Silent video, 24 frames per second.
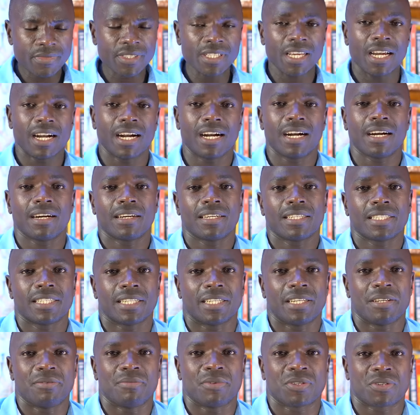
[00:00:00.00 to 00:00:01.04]
The
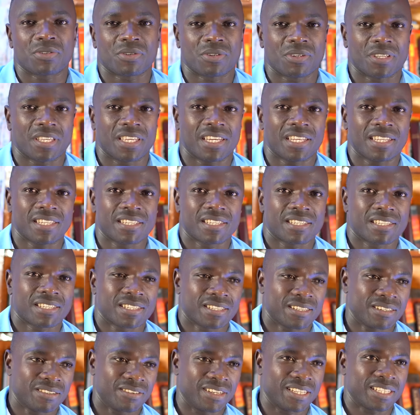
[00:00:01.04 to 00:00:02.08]
name is Rogers
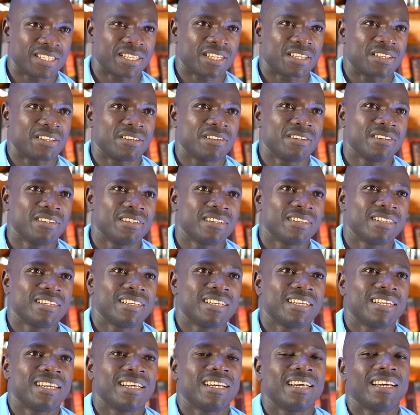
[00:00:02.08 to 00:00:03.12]
Wanzagiro,
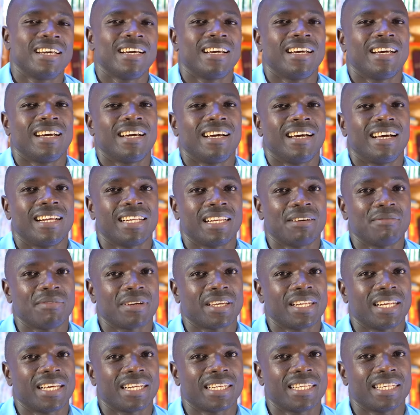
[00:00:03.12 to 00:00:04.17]
and I'm
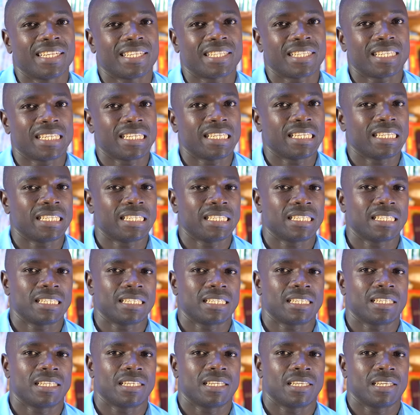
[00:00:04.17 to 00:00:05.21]
glad that
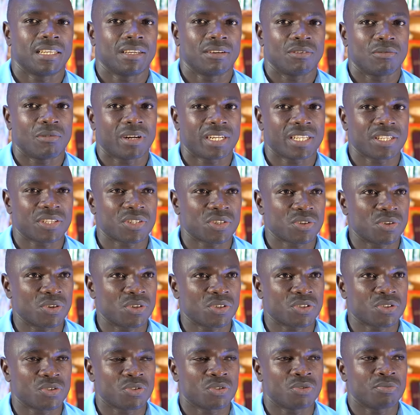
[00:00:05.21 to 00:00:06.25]
what is
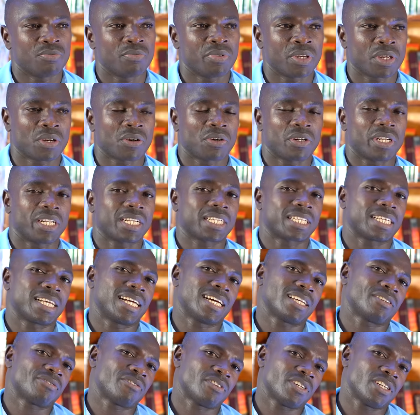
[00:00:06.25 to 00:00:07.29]
going to be connecting
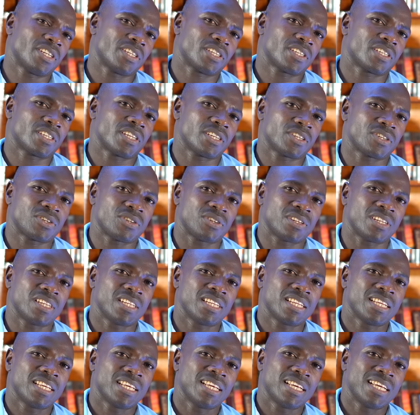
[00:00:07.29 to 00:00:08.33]
us for this session,
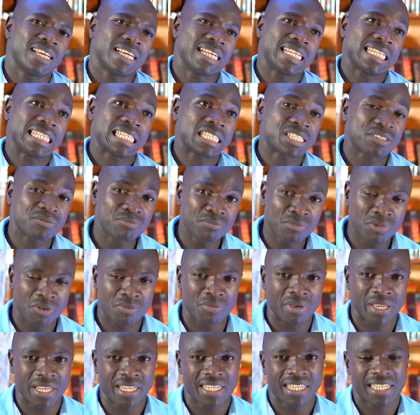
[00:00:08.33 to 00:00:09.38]
this
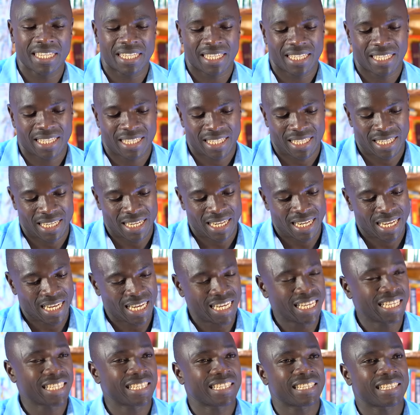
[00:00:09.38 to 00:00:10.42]
moment,
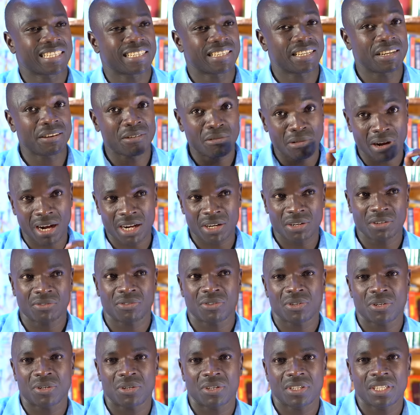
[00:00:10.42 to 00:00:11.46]
is the Word
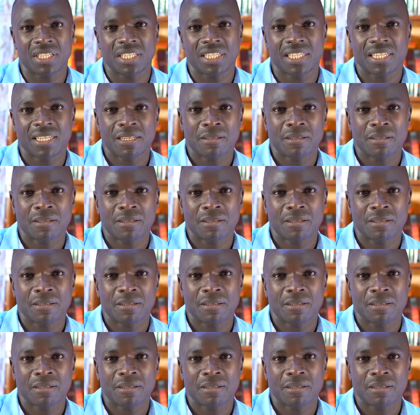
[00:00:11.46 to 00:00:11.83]
of God